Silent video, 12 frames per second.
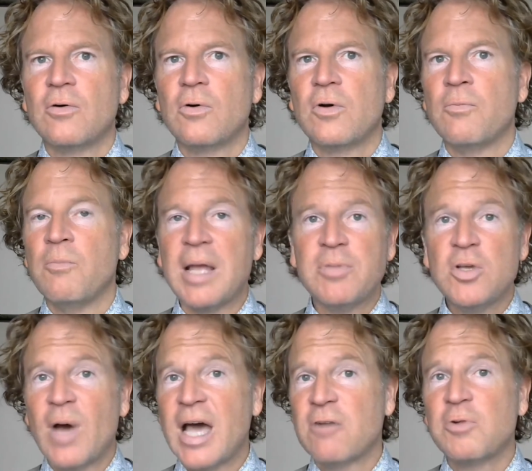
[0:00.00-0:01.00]
maybe
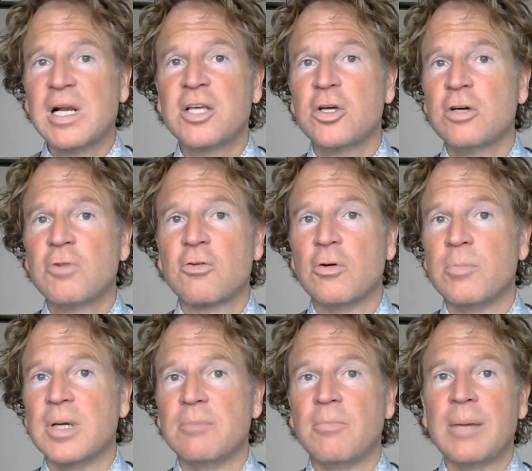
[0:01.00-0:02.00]
you had really good
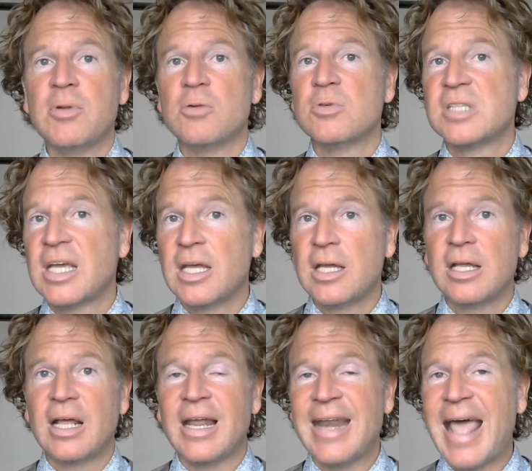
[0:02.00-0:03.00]
recruitment. Maybe it was
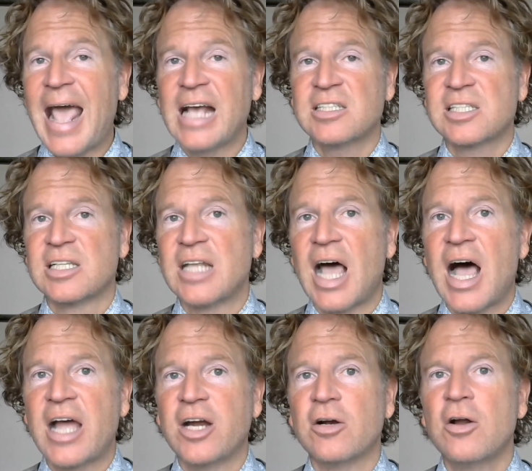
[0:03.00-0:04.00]
an excellent
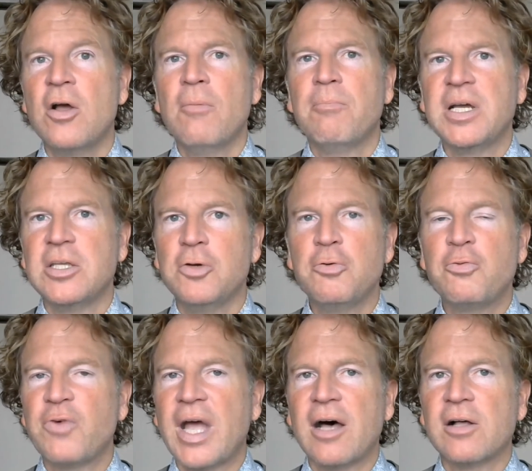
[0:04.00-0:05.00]
hire, but you
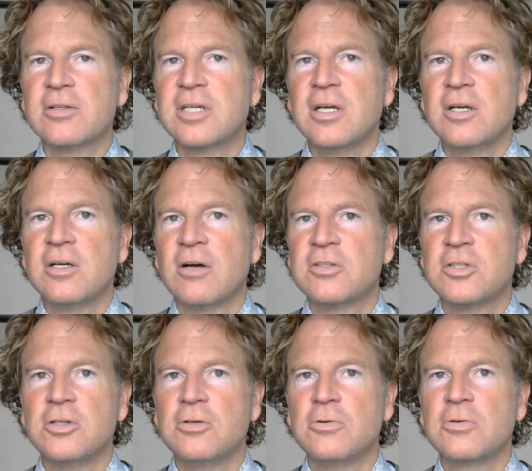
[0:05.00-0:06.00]
failed
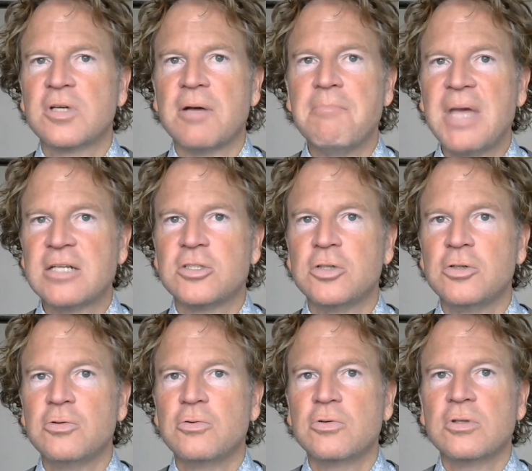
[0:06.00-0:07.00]
to commit
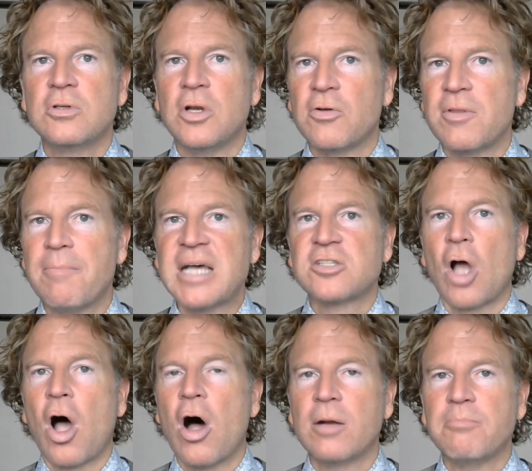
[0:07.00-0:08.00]
to the best
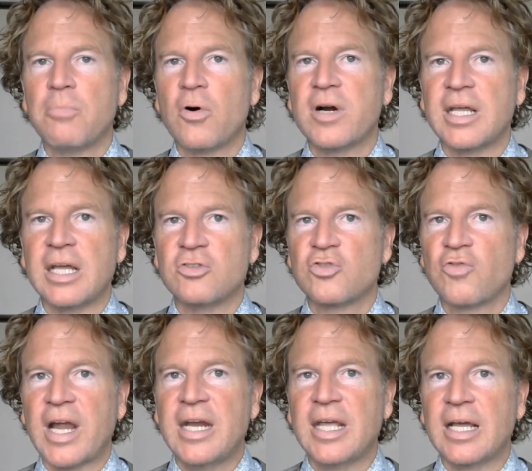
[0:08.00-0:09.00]
onboarding and
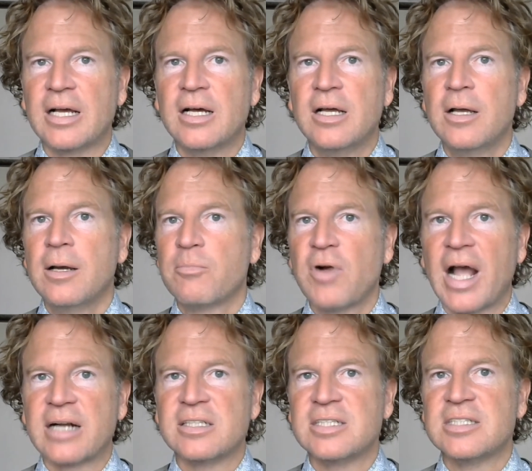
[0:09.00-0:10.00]
training
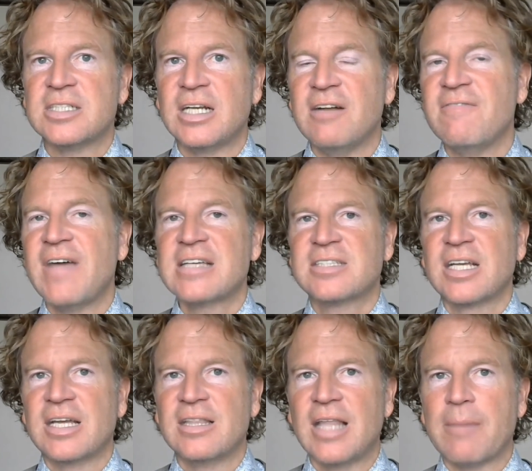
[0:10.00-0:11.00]
practices and
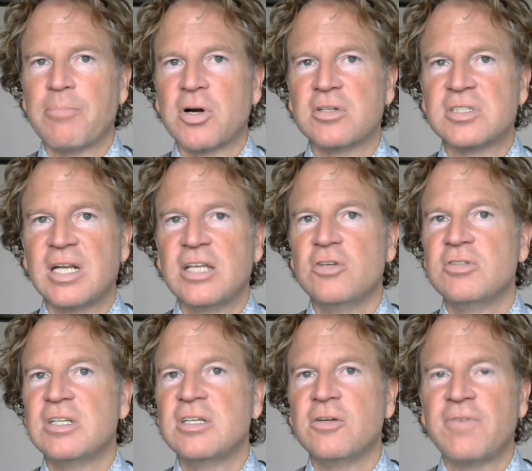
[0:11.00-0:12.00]
investing in that person, and you
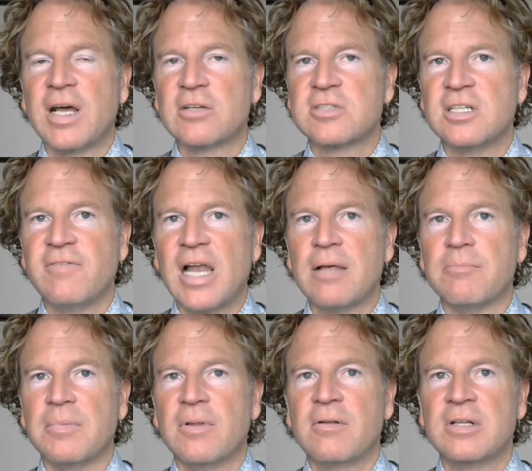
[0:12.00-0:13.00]
failed to
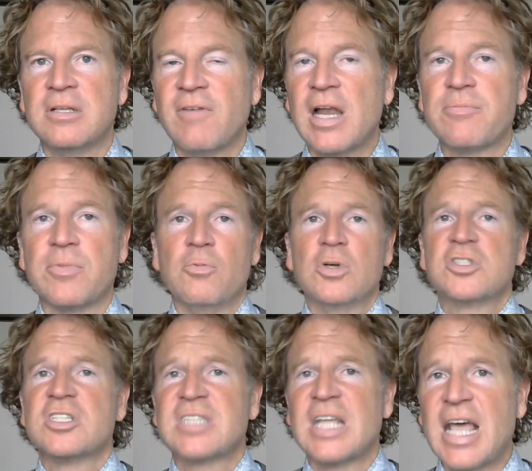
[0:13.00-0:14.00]
develop them, which
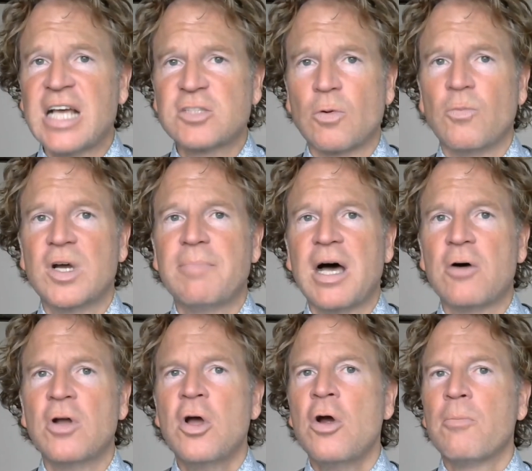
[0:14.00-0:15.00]
is the next one. What
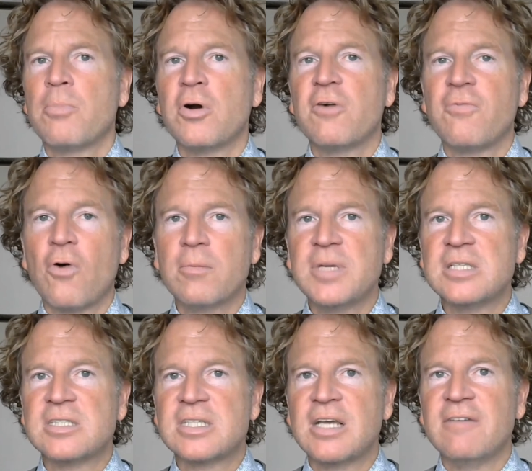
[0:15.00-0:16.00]
about
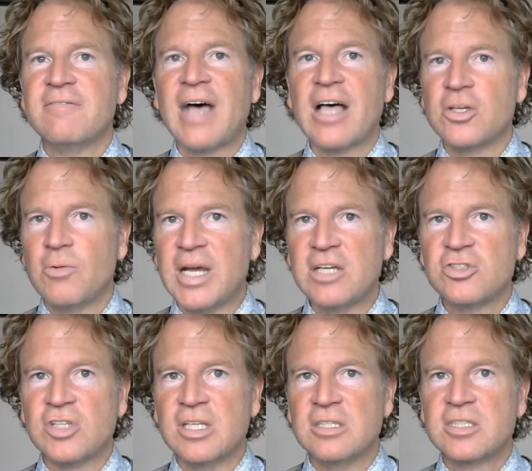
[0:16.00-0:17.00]
performance
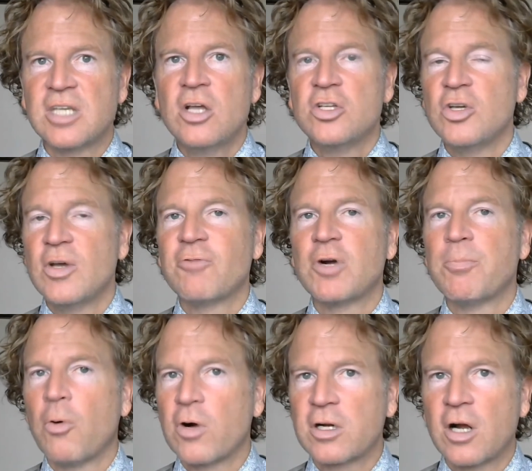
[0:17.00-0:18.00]
evaluations? Do you have
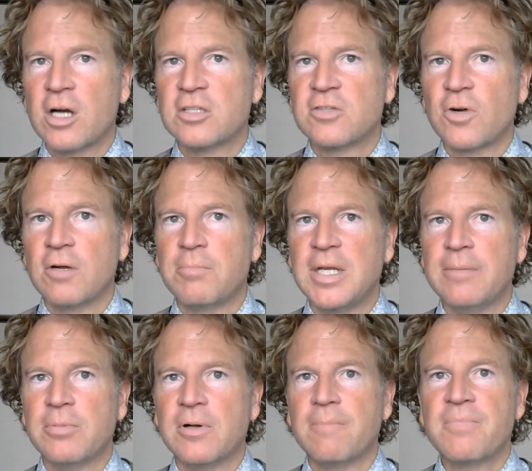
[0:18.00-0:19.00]
report cards for your people?